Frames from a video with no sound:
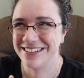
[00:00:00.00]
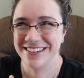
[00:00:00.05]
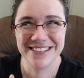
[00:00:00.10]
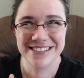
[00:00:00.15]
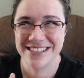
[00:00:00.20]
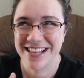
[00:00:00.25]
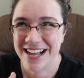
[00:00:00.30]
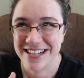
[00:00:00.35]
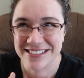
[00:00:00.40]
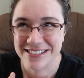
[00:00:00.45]

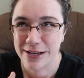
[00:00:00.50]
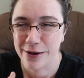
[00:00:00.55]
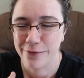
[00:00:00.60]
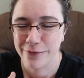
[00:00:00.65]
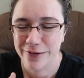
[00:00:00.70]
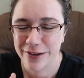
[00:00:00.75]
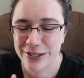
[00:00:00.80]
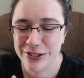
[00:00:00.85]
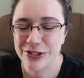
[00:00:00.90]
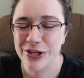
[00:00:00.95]
Is that
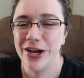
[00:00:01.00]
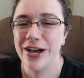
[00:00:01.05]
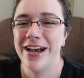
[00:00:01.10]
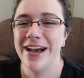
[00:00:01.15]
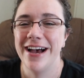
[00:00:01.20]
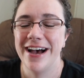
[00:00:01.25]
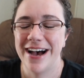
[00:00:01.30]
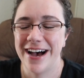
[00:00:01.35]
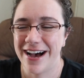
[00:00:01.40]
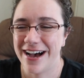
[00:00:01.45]
selfish?
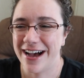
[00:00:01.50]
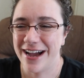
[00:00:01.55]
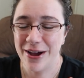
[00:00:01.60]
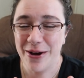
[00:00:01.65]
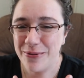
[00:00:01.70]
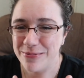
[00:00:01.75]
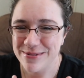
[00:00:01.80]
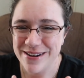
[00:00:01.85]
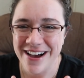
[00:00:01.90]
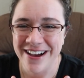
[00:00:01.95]
I
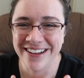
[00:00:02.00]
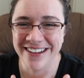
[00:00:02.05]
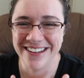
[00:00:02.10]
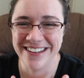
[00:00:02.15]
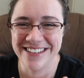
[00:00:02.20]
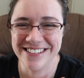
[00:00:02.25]
hope not.